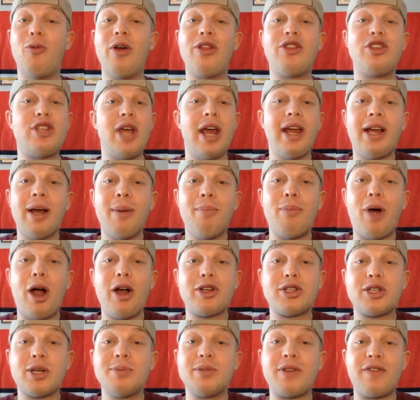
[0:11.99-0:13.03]
with Jacob
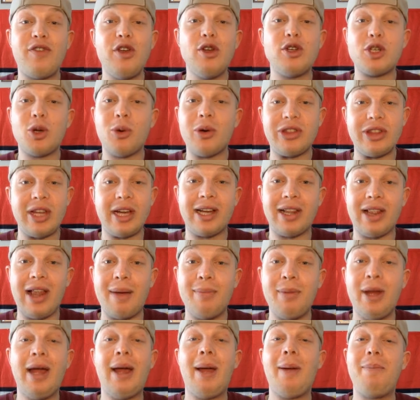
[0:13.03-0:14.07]
Markstrom's future with the
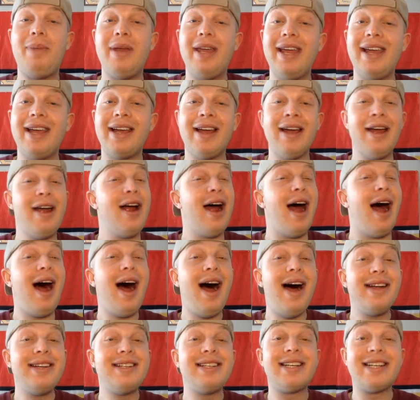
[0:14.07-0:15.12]
club being
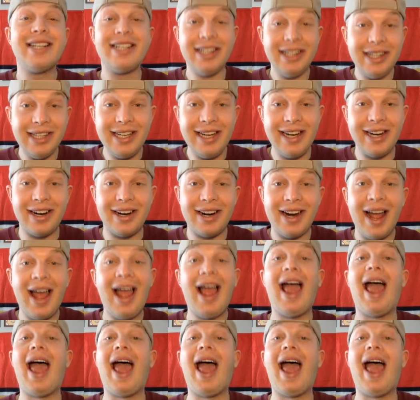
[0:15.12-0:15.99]
unclear,